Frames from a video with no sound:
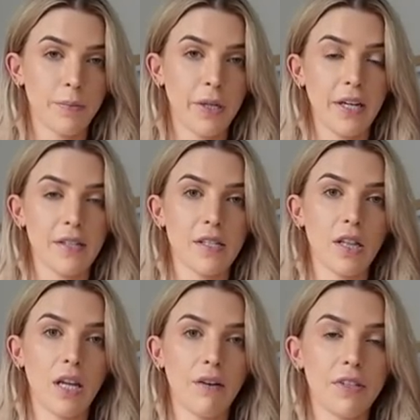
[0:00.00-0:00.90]
But yes,
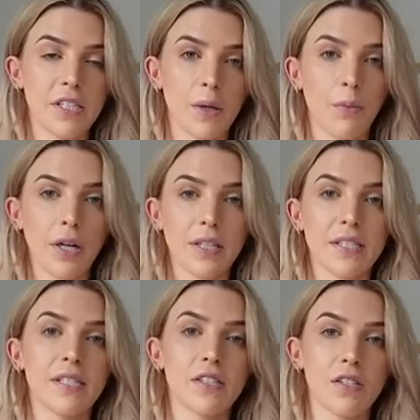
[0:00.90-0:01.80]
love this. I'm wearing
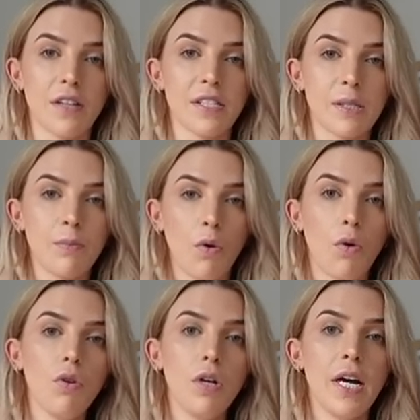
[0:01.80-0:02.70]
this in a size
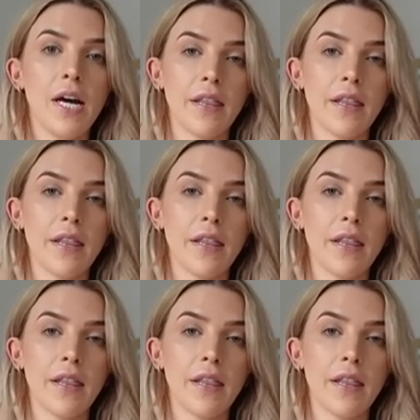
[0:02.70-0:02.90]
small.